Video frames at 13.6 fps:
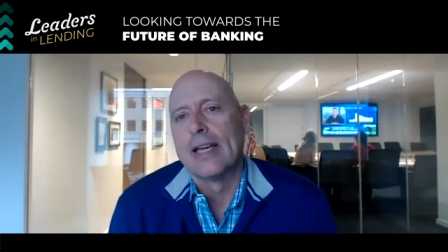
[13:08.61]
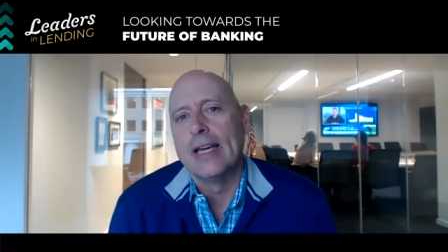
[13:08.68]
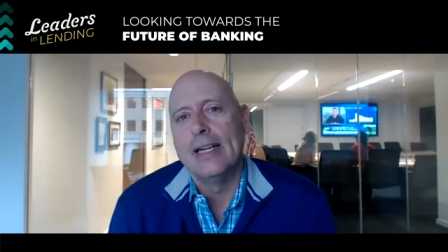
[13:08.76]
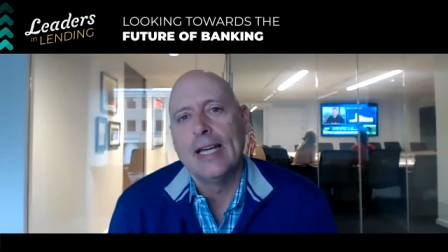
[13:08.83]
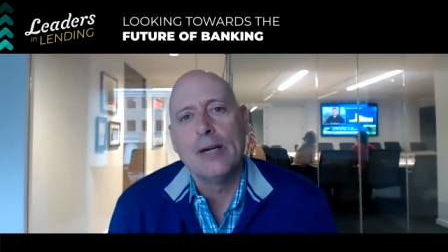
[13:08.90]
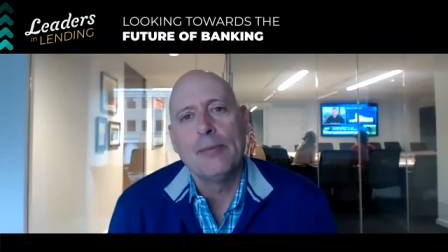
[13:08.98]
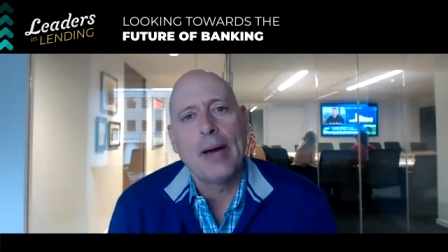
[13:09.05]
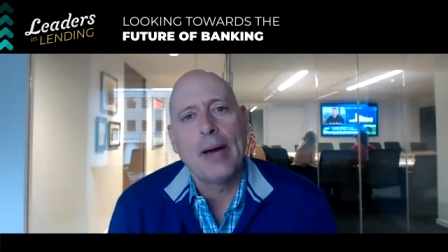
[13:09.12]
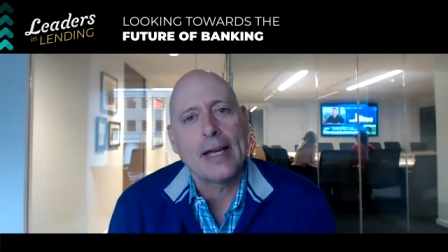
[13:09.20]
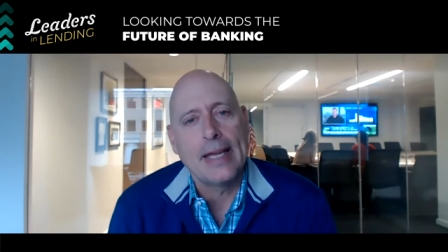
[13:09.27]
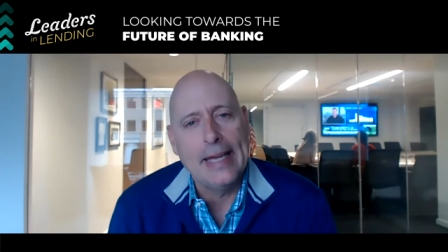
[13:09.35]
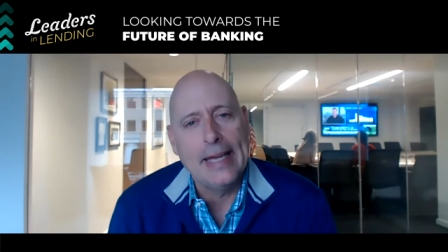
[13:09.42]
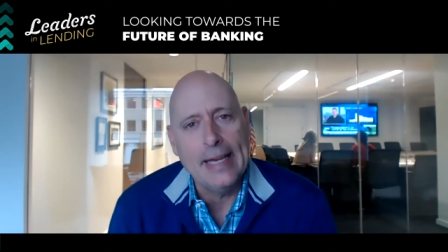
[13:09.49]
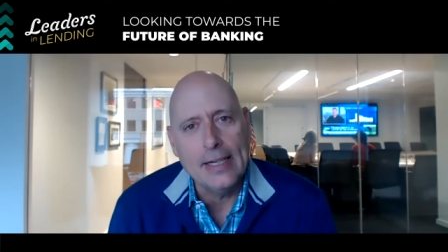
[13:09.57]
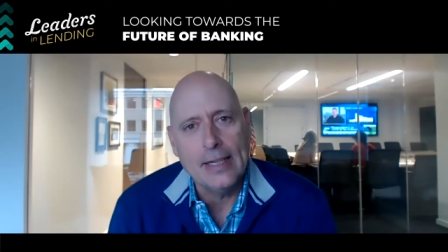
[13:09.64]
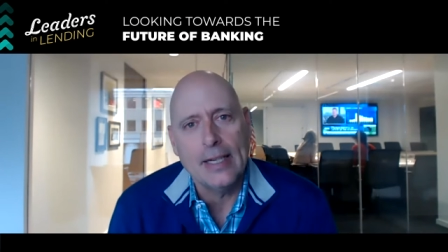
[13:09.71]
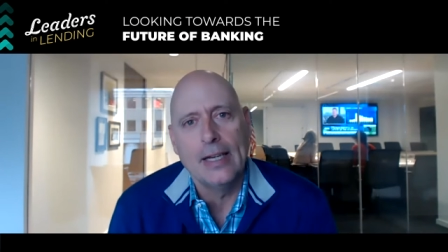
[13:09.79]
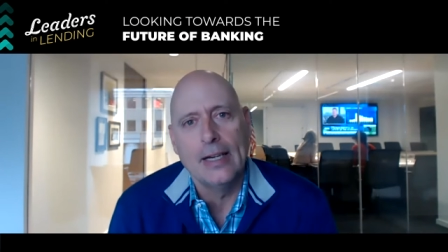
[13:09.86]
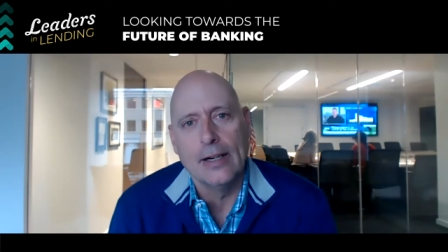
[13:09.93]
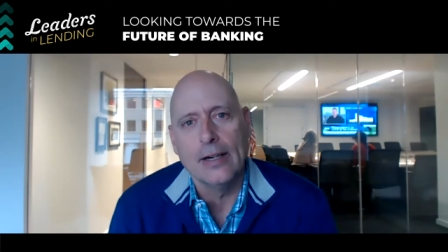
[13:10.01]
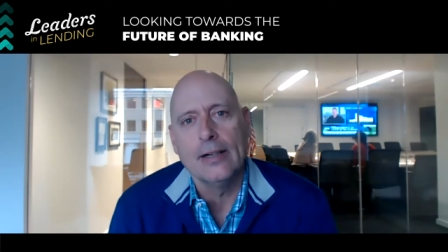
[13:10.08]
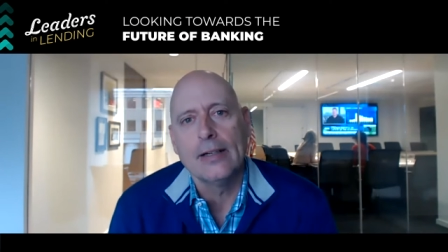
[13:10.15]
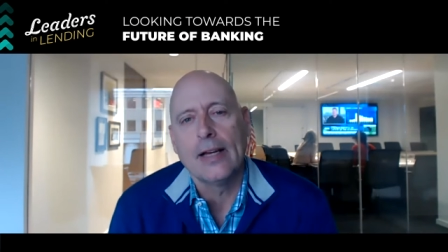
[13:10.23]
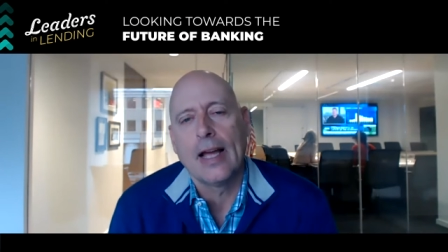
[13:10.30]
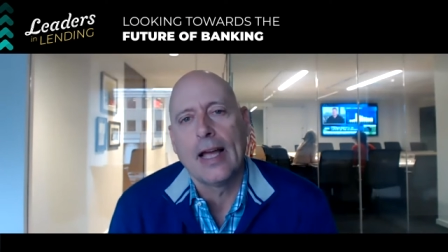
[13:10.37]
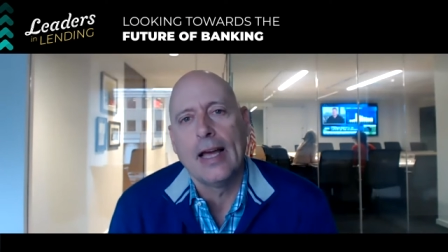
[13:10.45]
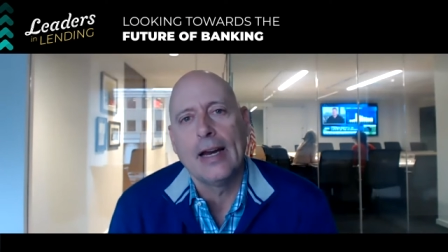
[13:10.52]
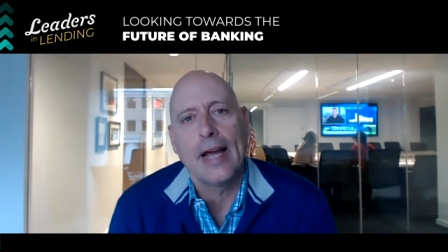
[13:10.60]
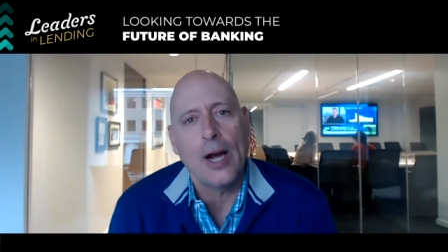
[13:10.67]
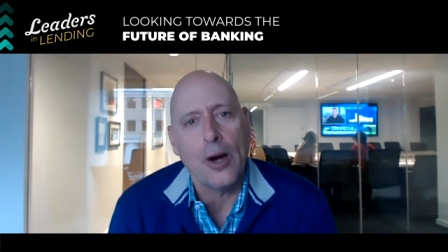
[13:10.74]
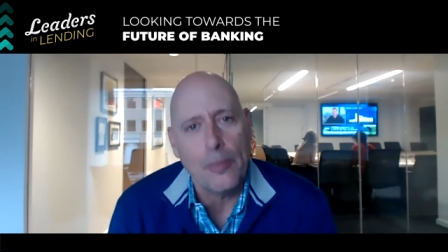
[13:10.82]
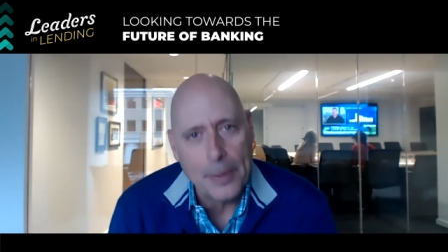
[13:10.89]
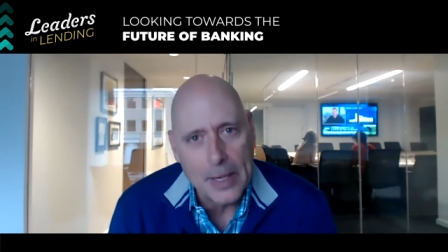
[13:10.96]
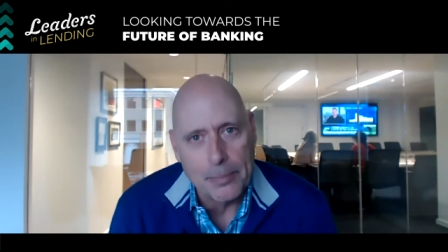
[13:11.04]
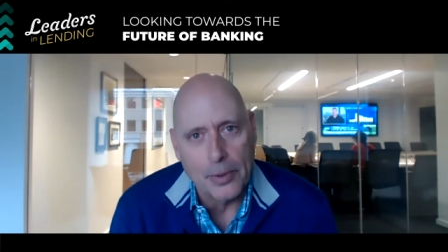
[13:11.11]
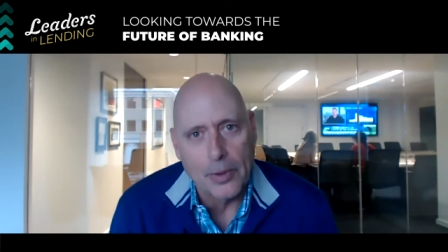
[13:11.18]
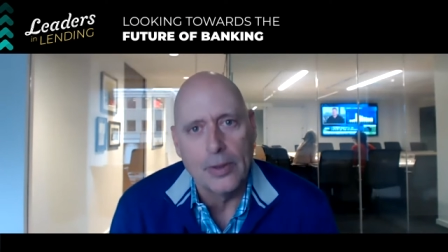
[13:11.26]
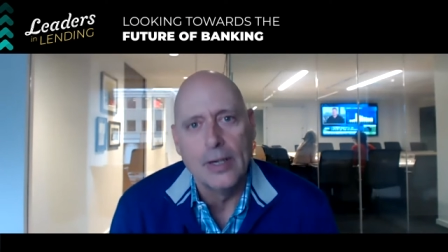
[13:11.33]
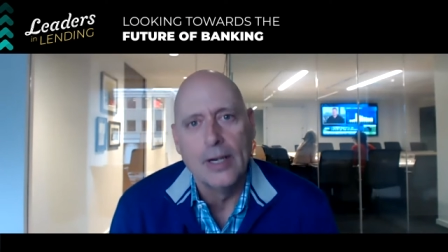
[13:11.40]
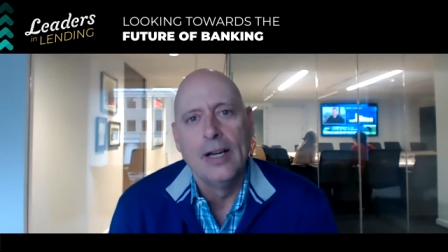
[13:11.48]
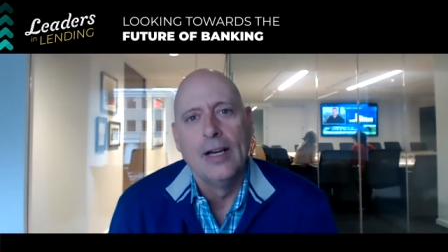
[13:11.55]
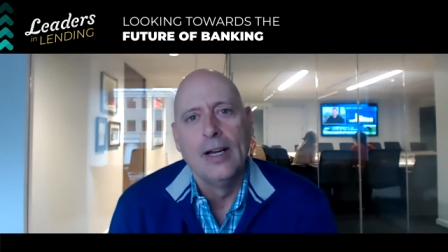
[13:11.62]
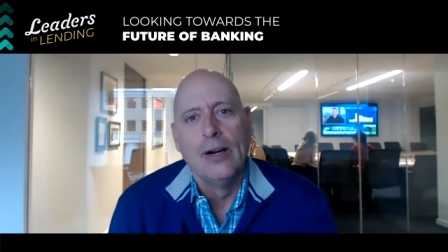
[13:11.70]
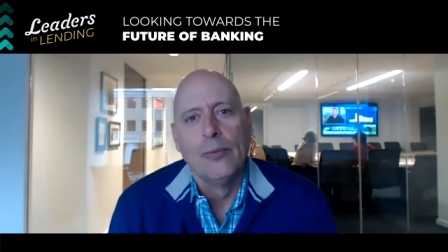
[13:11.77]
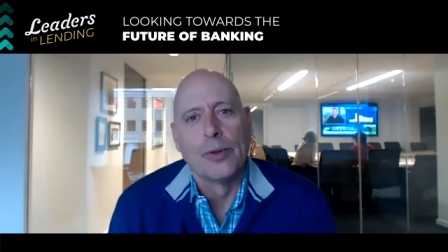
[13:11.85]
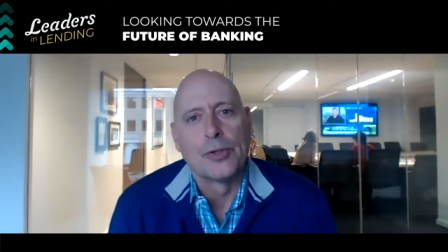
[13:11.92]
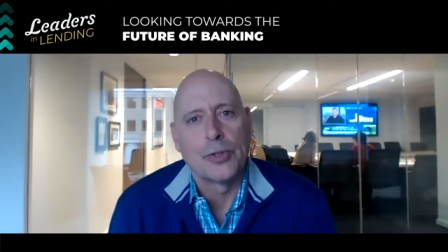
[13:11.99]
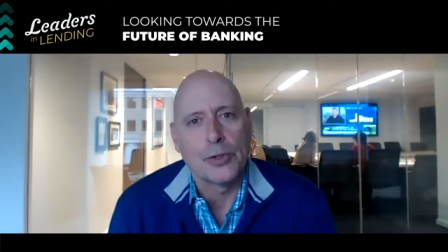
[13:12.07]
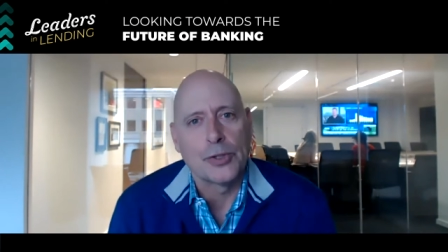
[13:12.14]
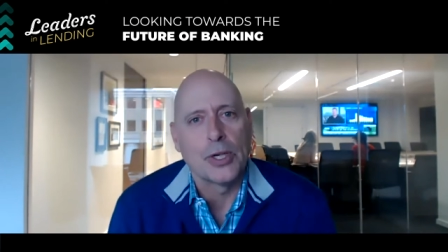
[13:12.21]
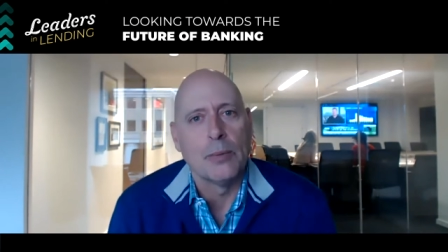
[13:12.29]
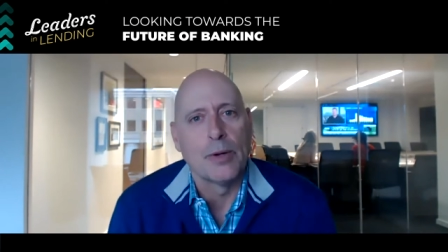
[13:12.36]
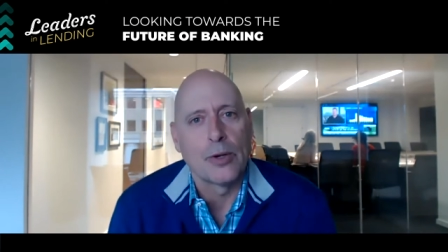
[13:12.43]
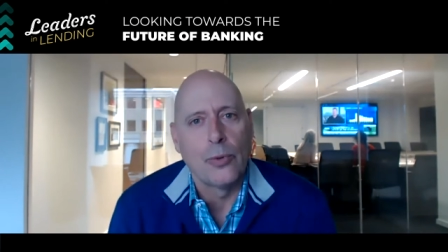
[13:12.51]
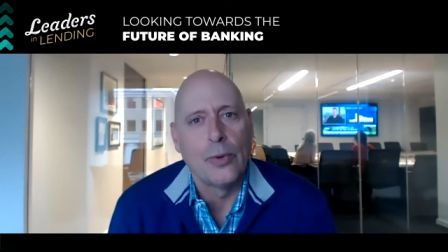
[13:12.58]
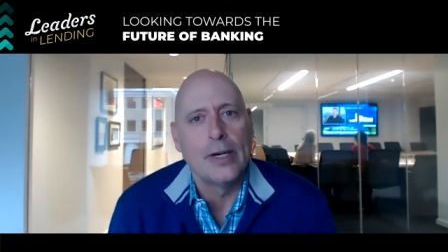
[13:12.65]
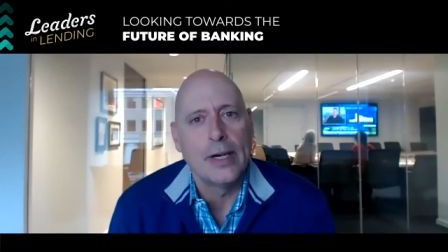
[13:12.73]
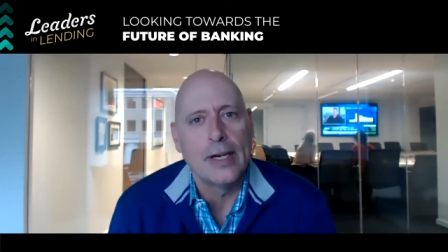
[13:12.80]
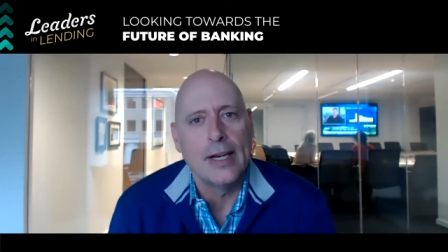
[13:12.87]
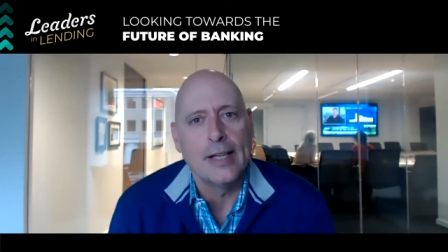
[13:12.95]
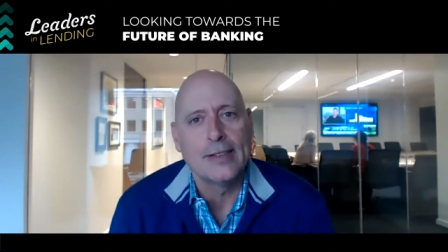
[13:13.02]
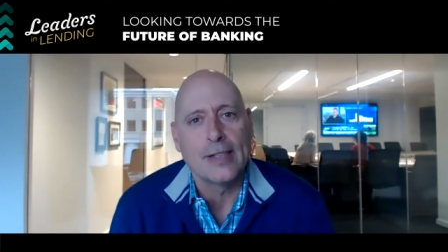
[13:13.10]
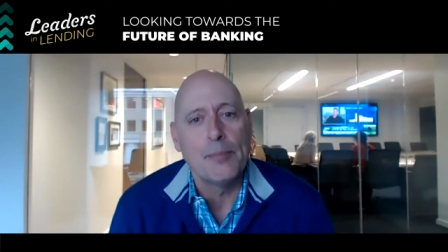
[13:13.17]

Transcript: can get back in here and help people with short term liquidity needs.